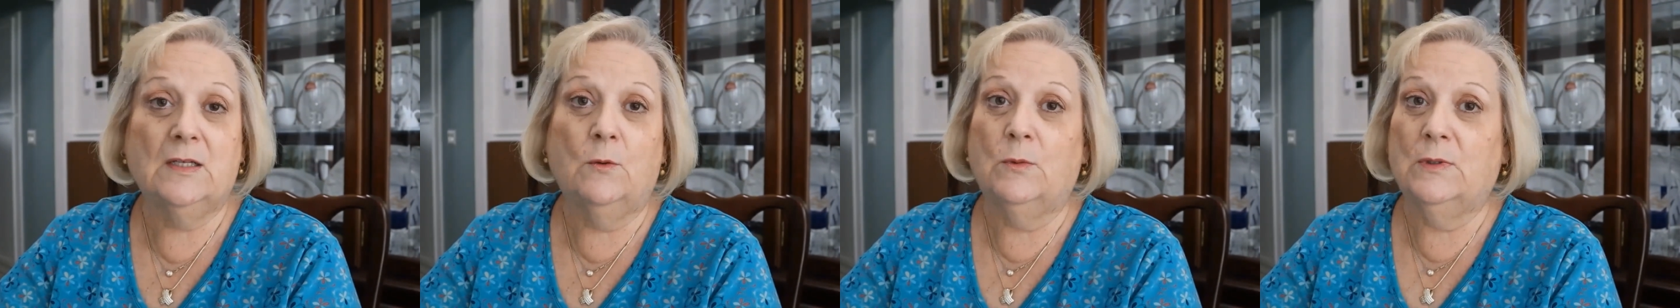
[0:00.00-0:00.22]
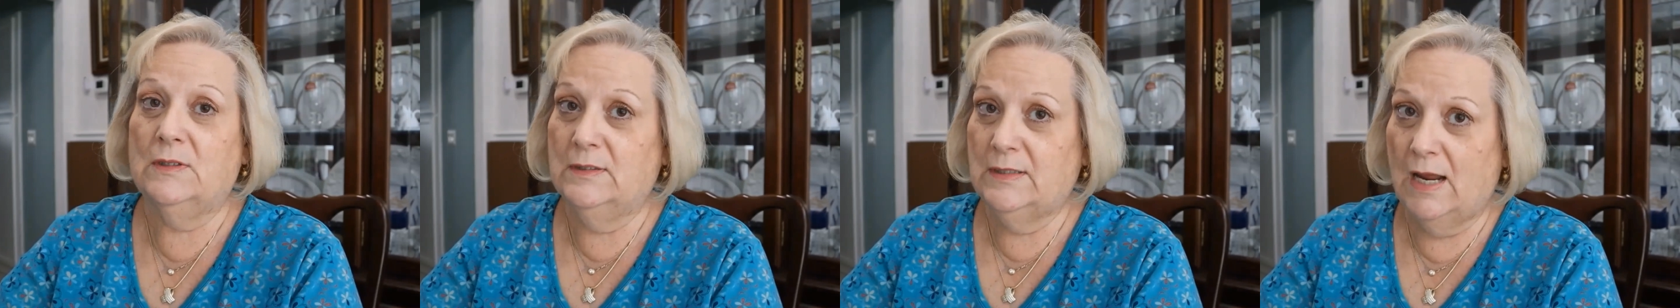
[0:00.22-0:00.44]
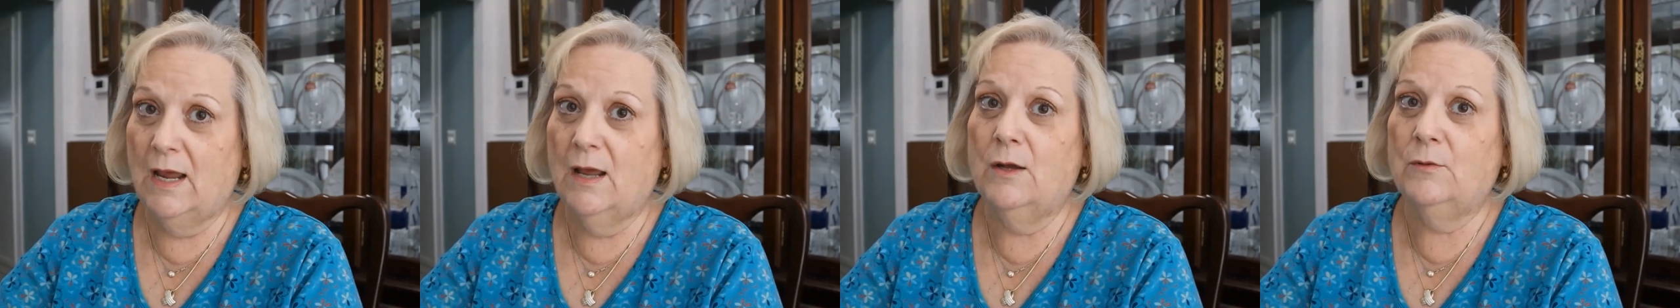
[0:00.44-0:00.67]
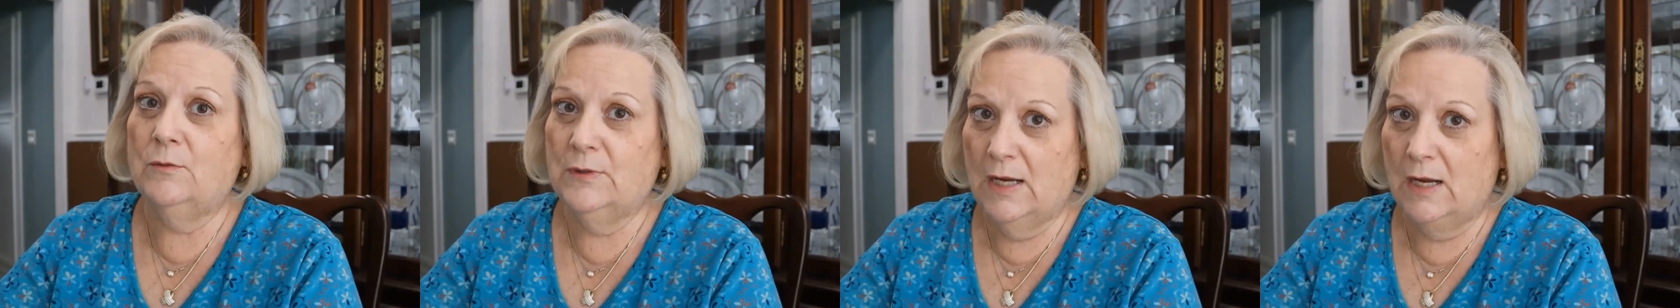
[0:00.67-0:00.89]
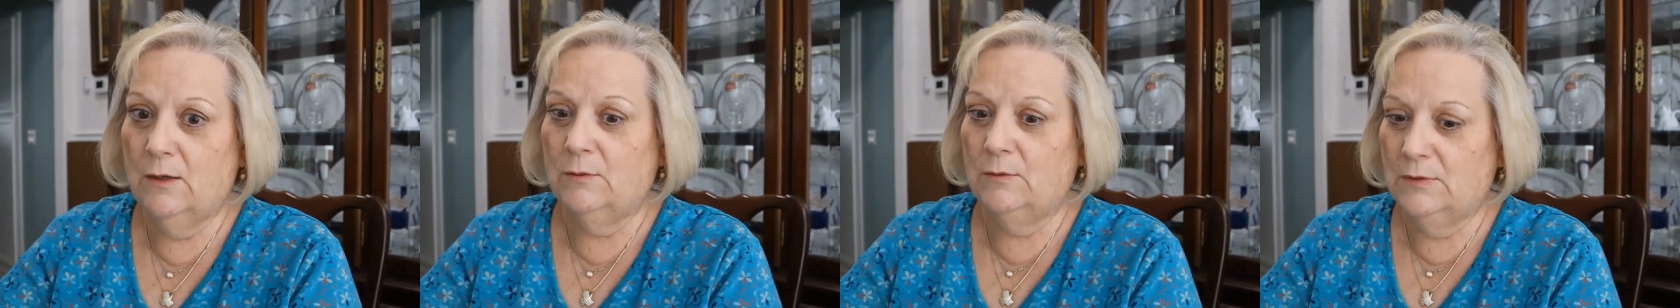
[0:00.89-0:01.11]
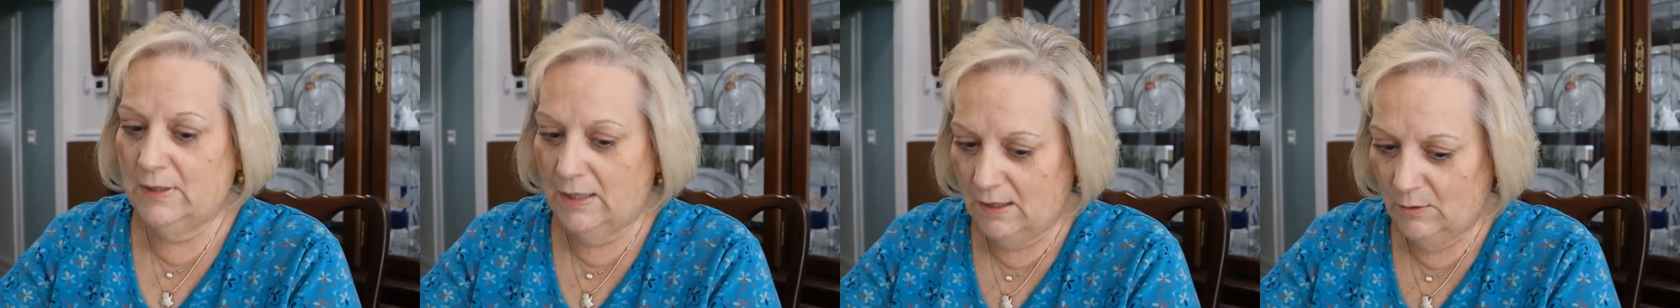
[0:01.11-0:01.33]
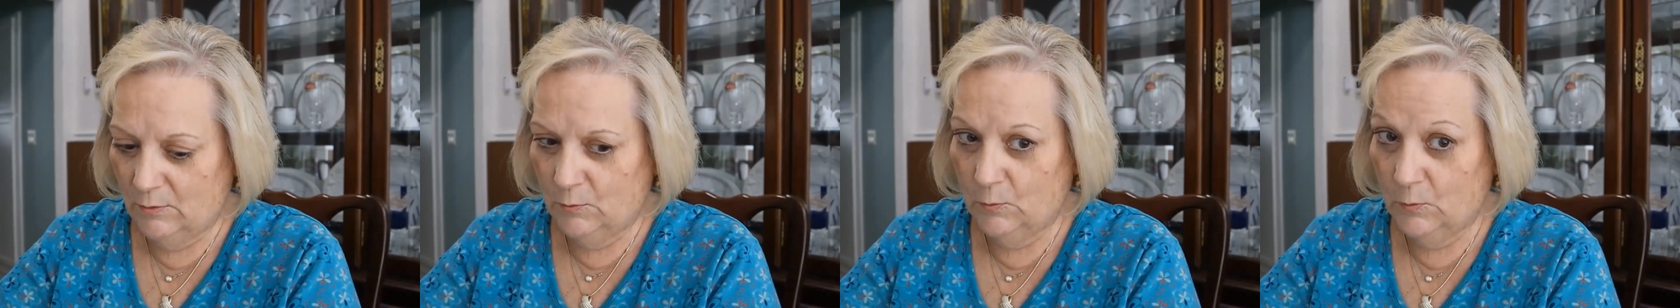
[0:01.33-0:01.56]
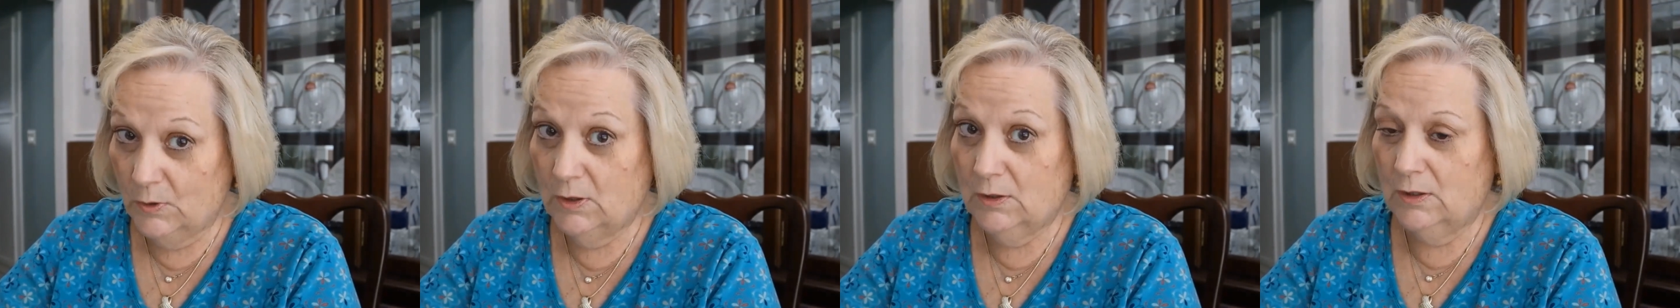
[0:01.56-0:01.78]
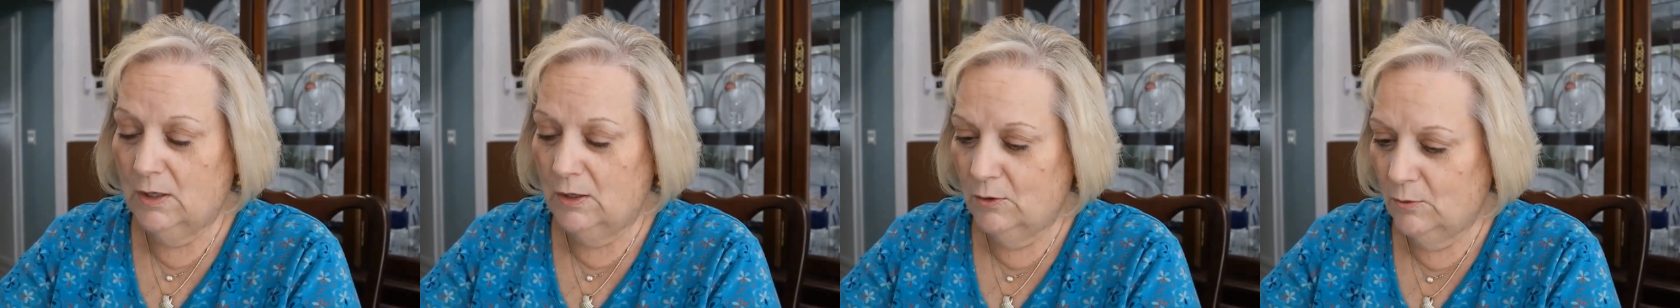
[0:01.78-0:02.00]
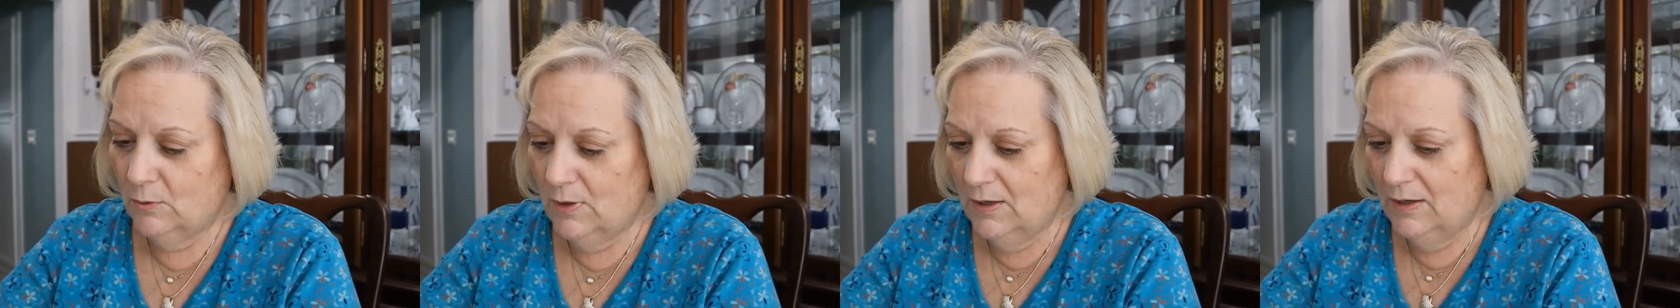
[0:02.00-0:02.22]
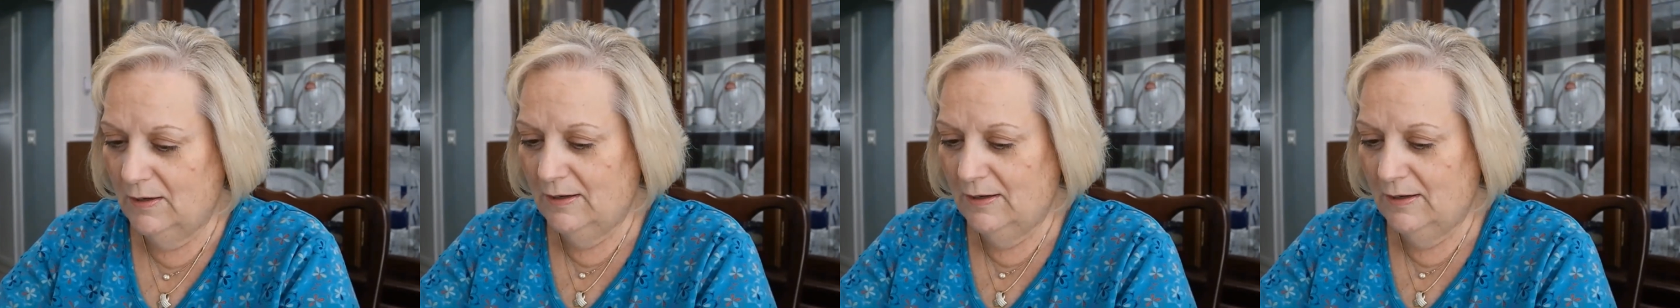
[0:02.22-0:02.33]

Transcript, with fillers: it was down, down, down, real low.